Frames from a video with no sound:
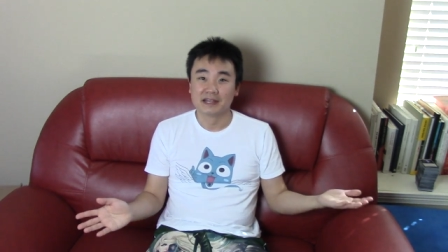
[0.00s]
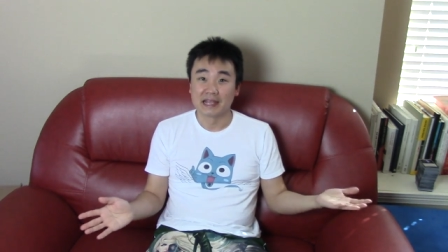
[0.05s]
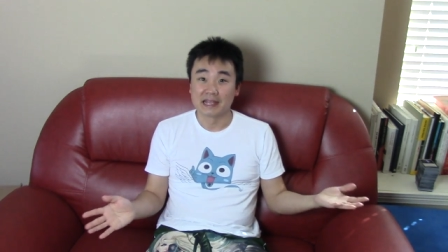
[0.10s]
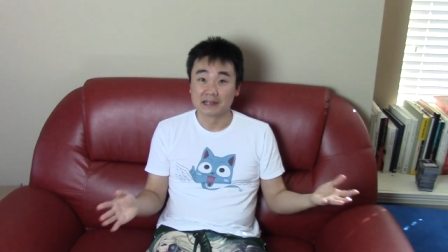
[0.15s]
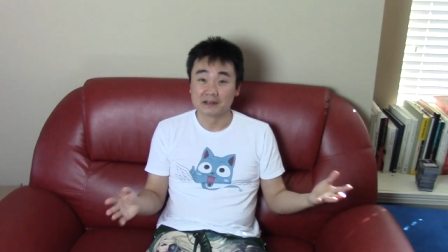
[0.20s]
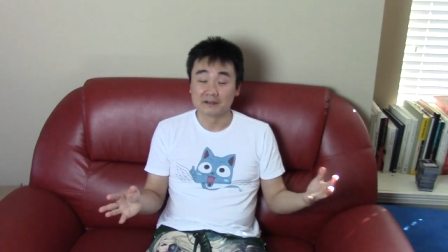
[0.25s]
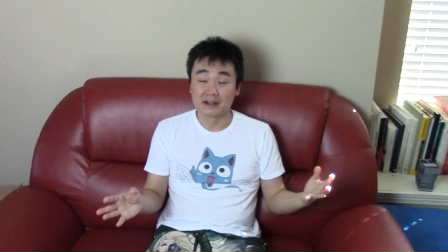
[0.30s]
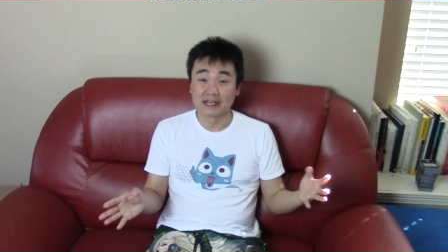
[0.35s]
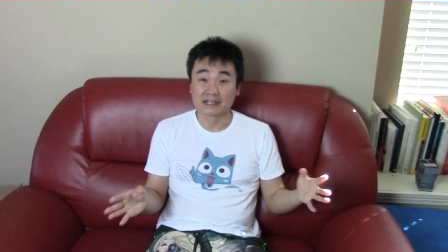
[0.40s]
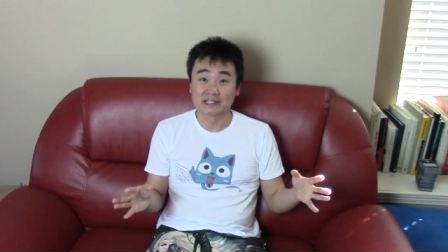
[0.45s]

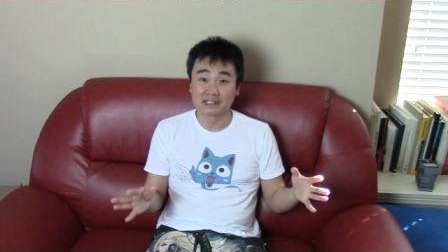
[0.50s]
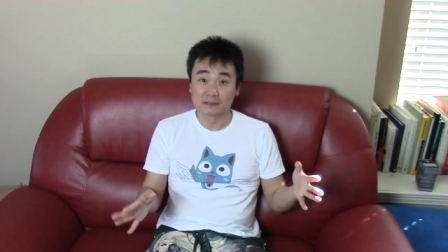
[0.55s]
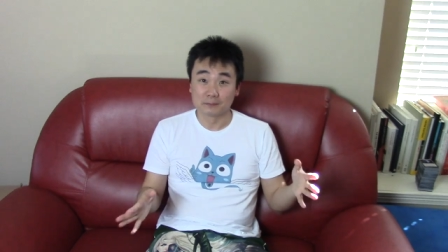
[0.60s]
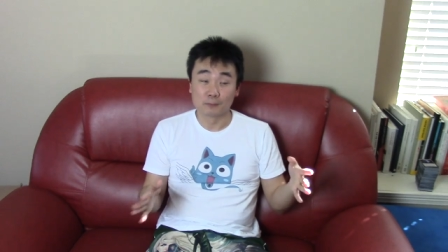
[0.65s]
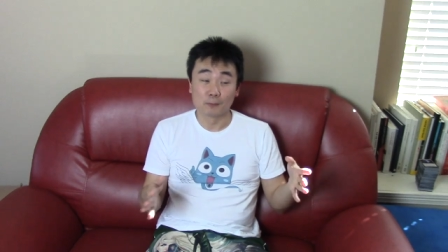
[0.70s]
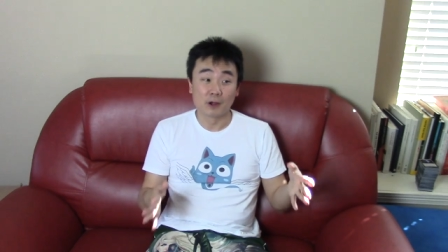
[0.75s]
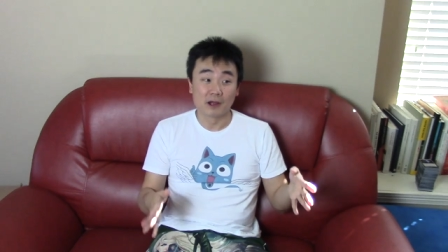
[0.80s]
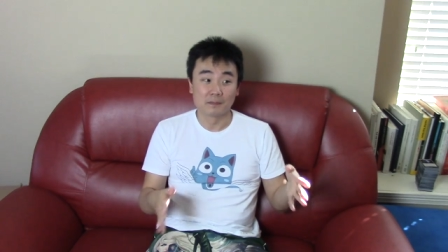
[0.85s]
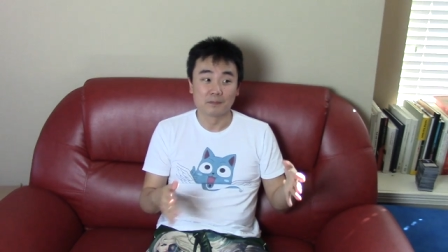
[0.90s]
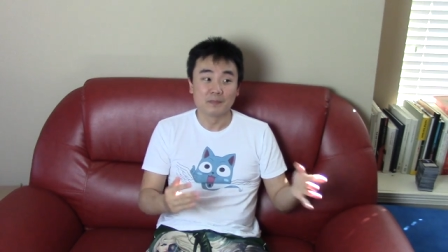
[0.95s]
you actually
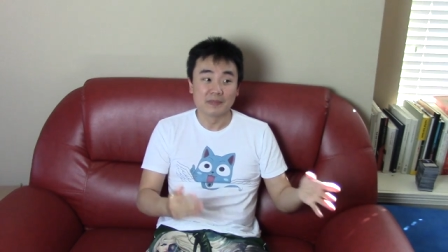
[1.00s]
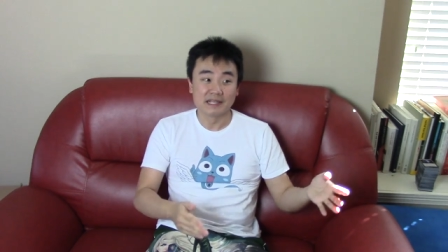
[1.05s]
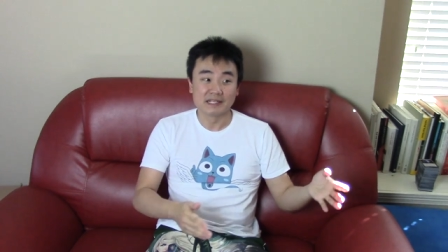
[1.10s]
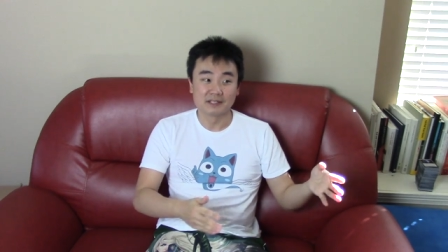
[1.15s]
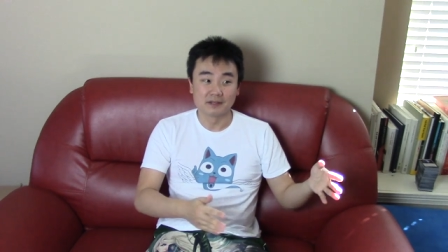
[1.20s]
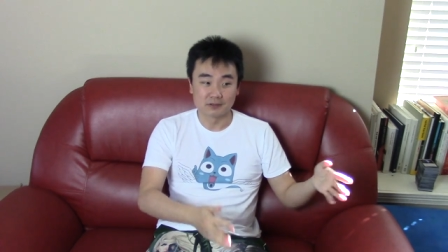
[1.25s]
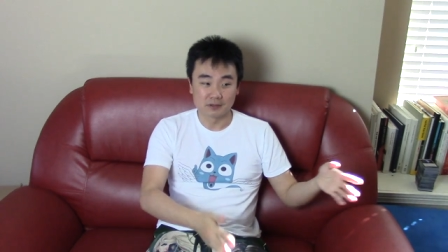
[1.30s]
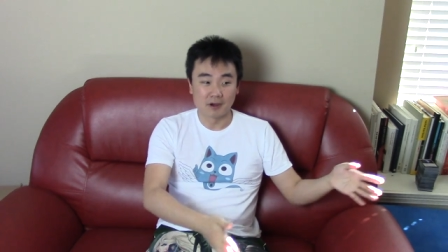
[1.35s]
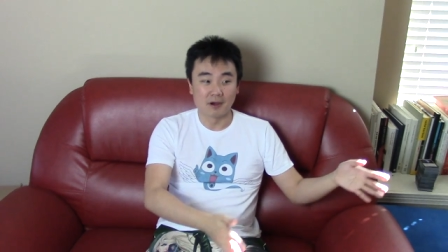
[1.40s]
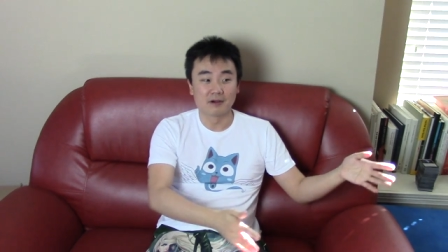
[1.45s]
want me
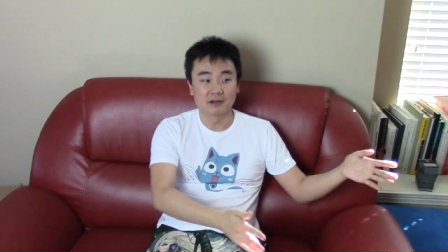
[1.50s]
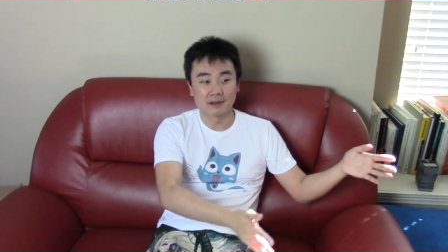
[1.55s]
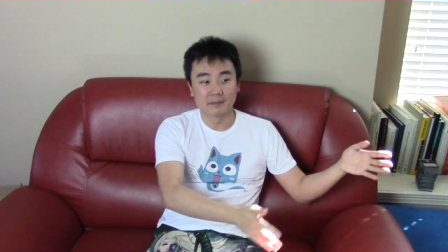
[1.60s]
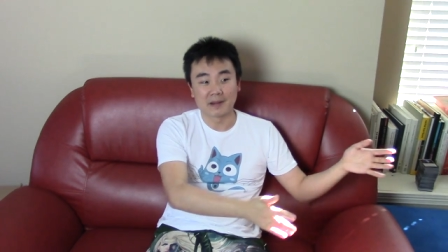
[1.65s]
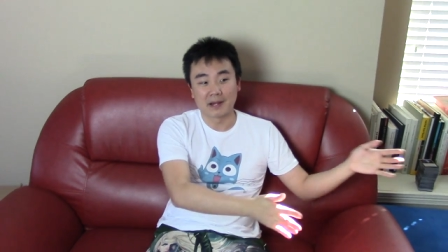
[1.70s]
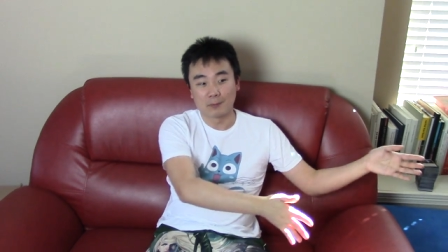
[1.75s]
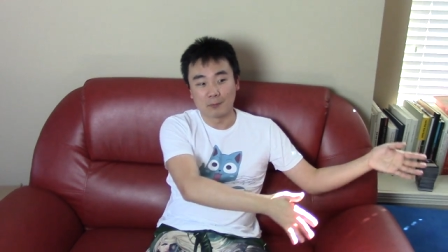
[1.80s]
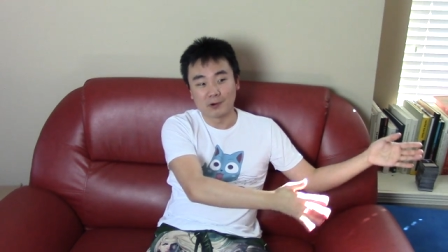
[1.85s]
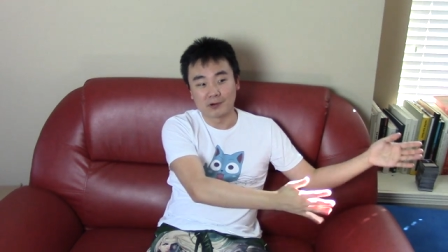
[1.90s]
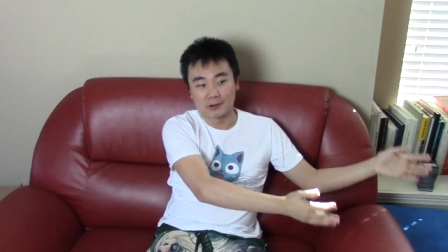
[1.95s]
to talk
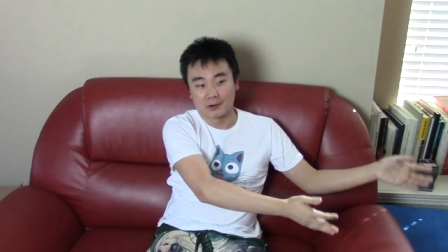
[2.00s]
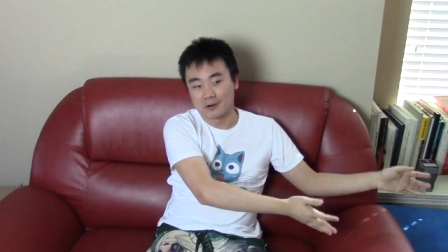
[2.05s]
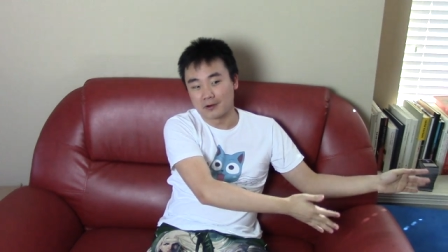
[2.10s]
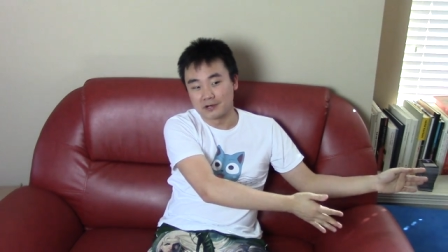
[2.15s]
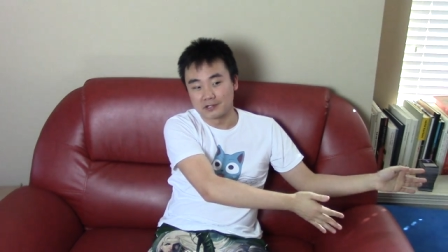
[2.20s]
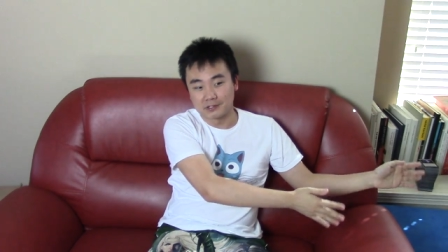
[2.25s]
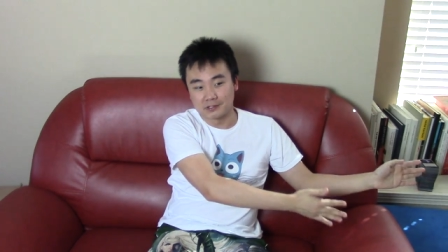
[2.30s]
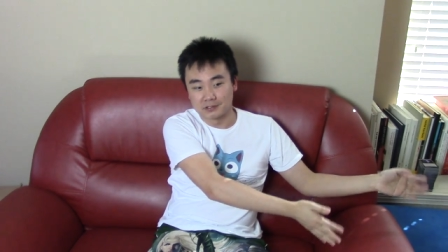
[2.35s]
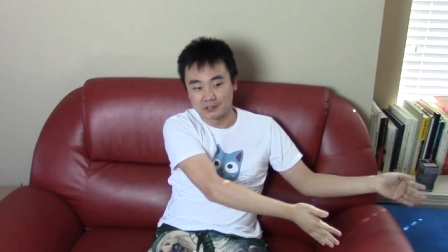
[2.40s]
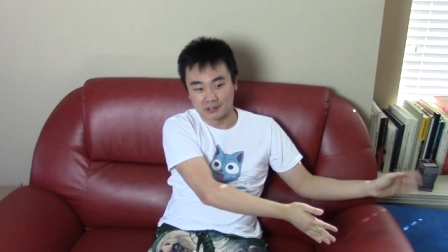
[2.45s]
about what
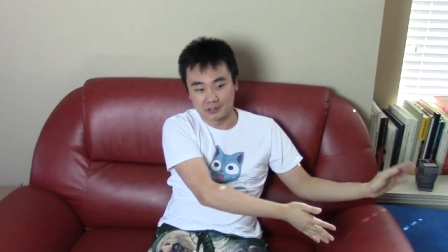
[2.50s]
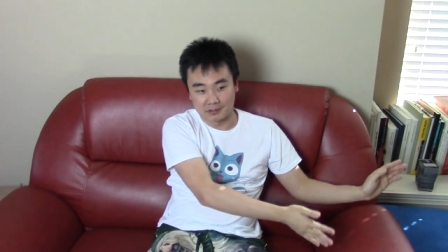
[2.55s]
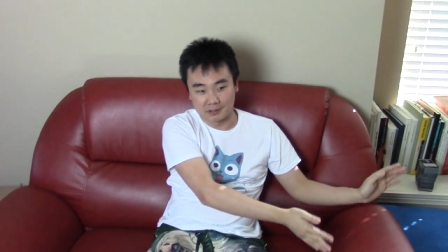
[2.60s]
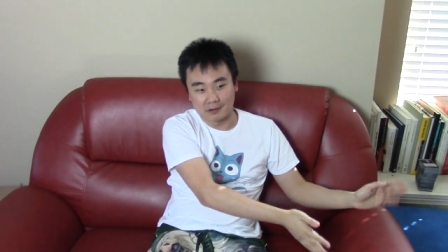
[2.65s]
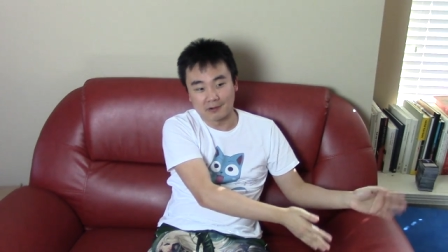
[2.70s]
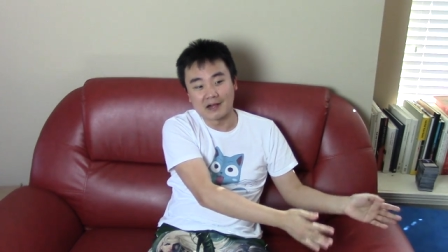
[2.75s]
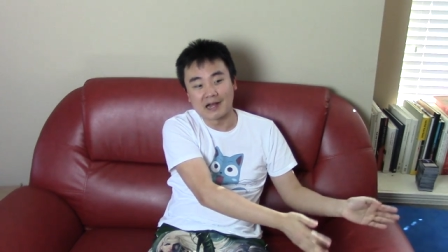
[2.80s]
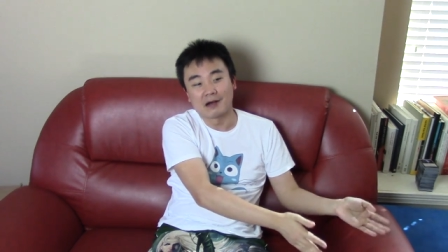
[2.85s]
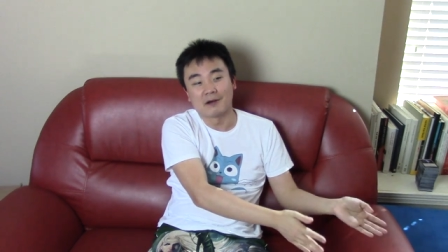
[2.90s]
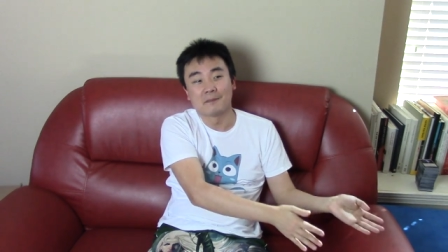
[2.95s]
cards you should
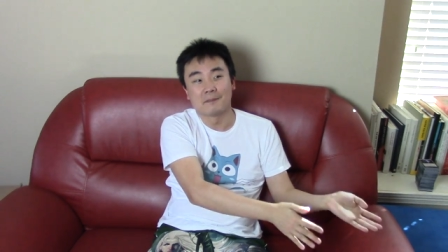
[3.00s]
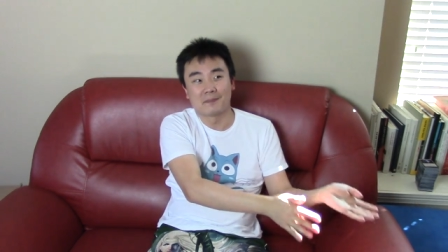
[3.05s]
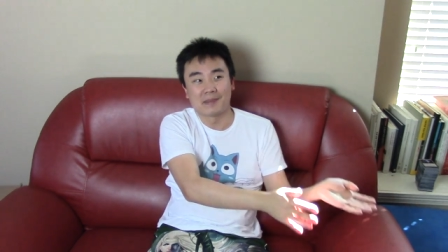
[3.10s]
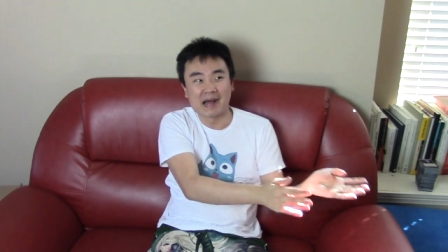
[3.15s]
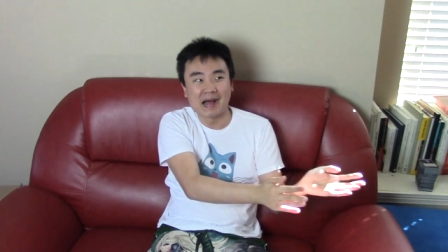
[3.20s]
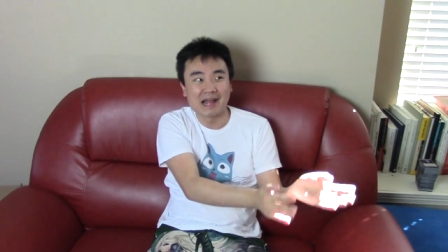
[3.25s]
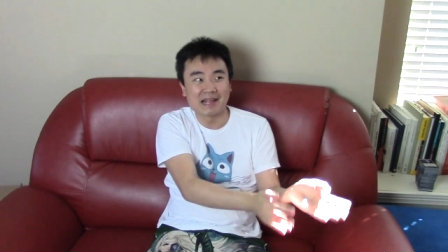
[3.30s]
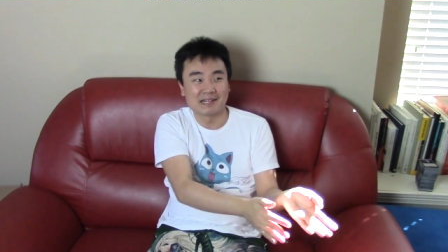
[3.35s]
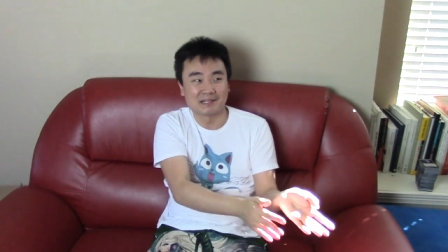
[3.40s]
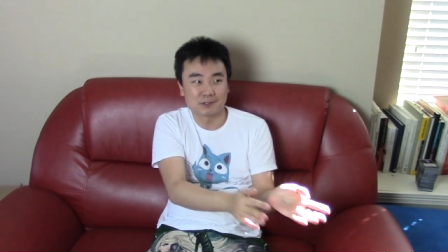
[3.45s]
go out and
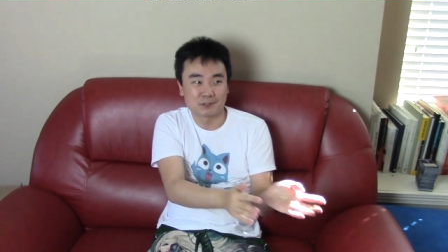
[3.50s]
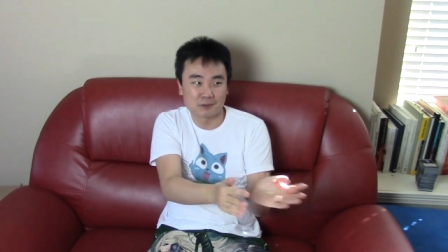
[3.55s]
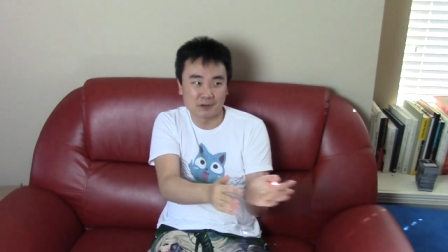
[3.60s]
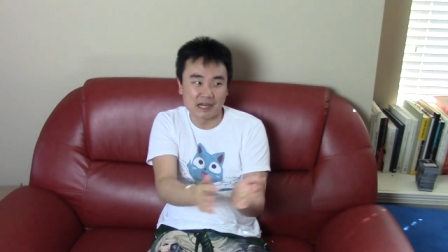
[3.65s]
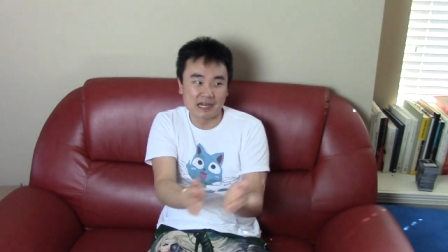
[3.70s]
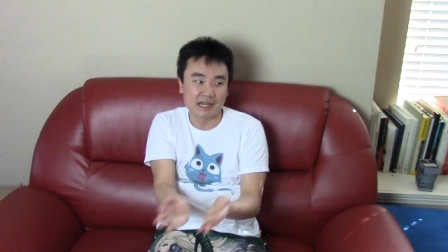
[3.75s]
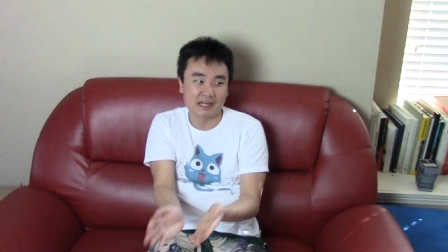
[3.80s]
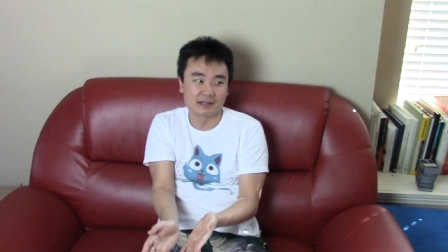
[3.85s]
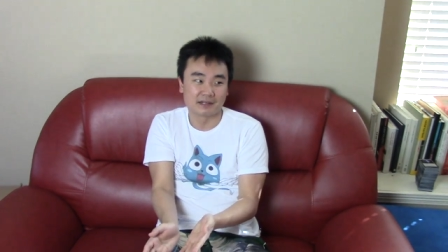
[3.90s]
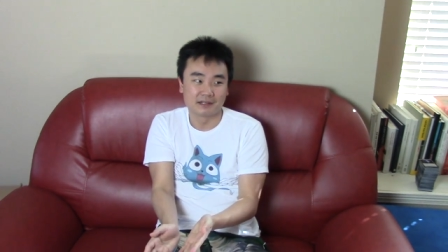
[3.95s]
buy and
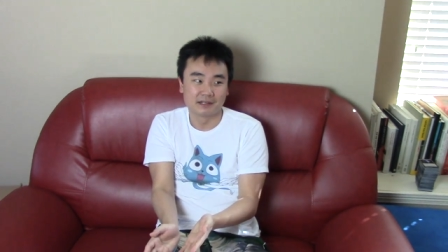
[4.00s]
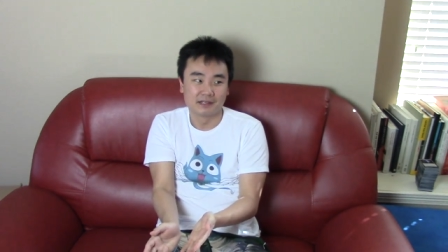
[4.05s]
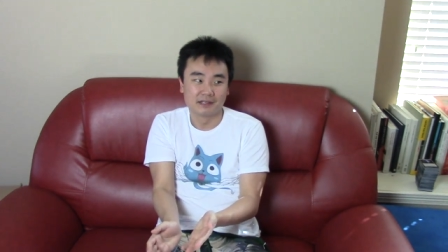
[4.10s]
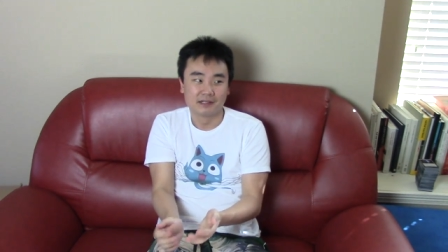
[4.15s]
trade.